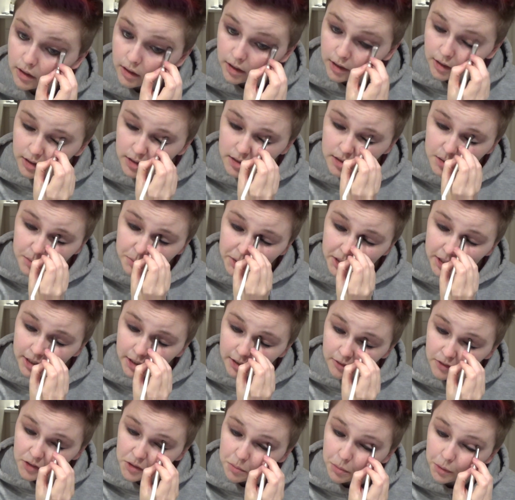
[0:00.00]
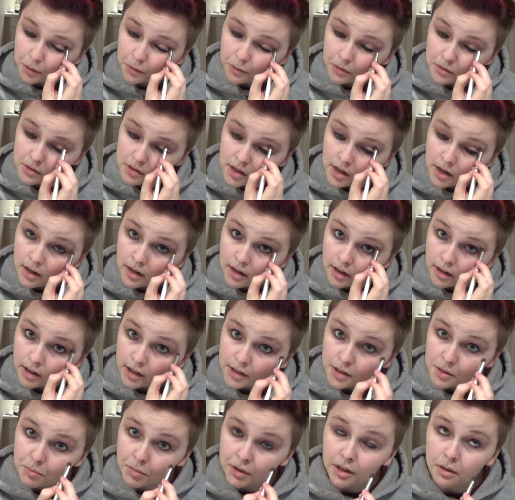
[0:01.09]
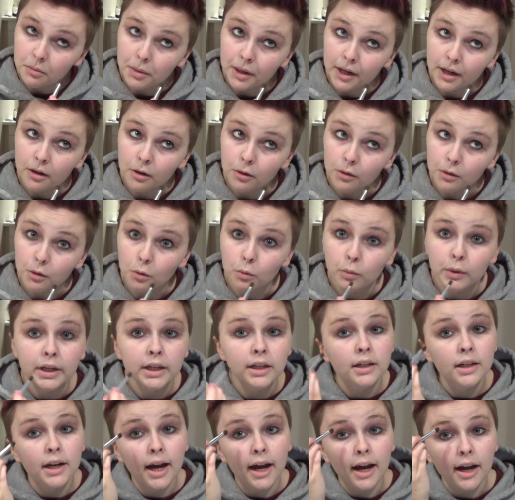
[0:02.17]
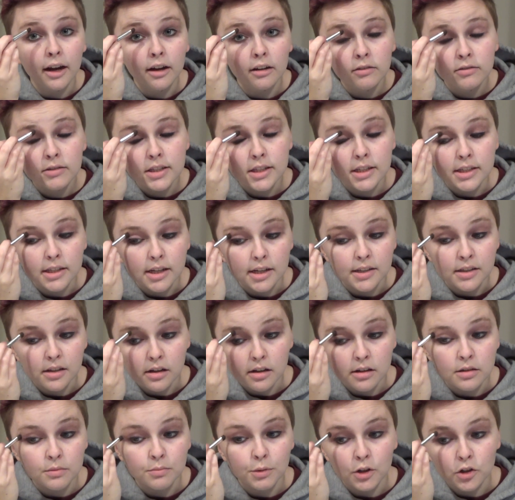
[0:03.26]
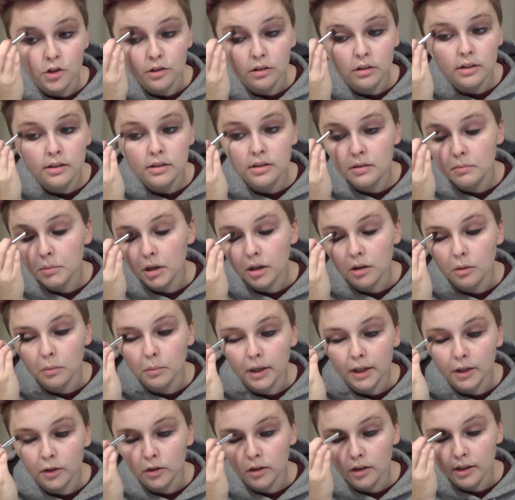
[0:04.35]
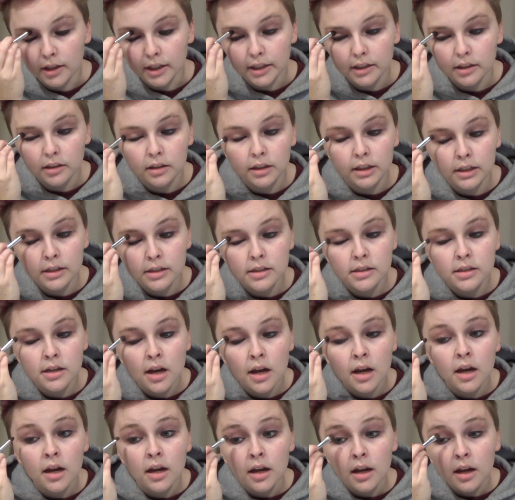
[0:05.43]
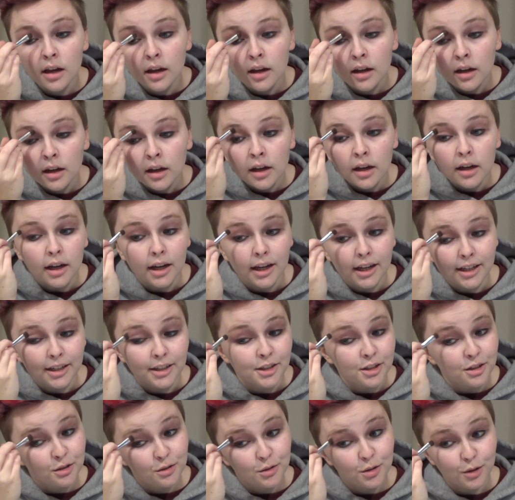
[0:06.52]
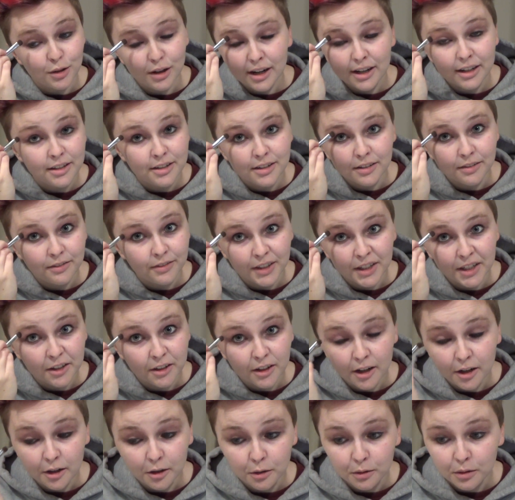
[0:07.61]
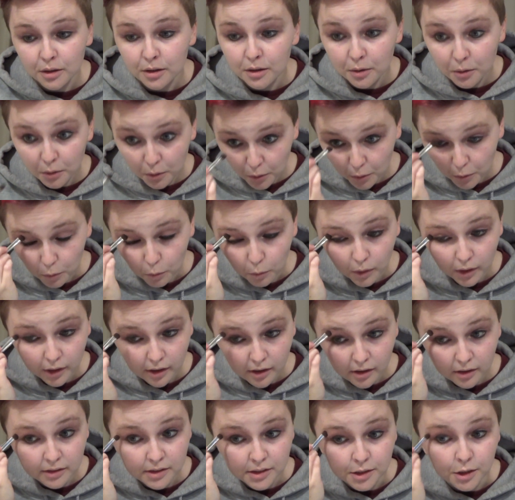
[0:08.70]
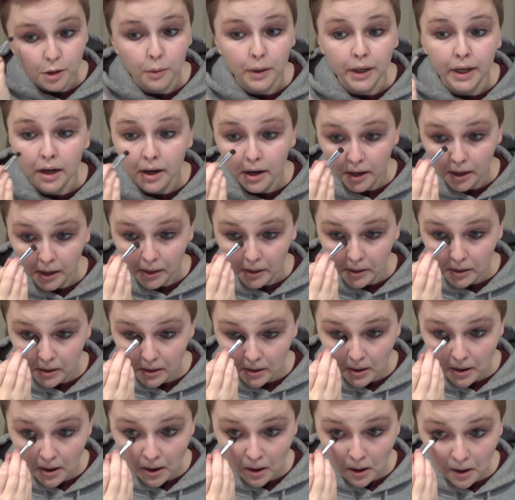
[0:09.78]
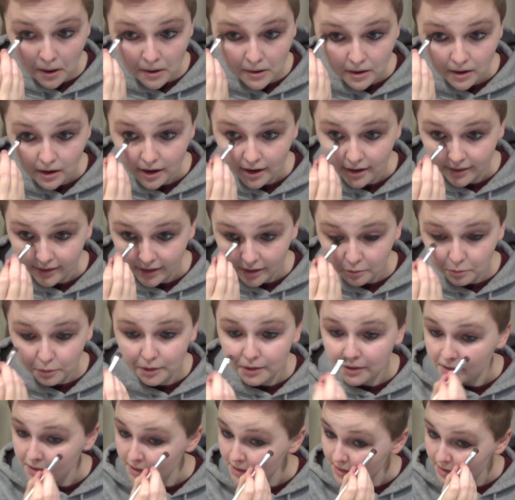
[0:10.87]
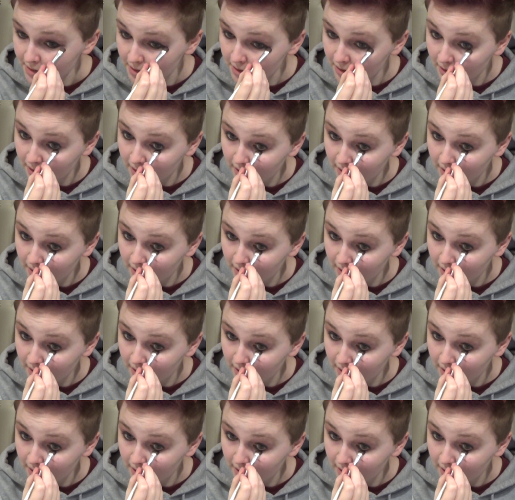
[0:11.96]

And speaking of spoons, it's been about a week and a half since I saw a specialist about my chronic illness and tried to figure out what all is going on, and that was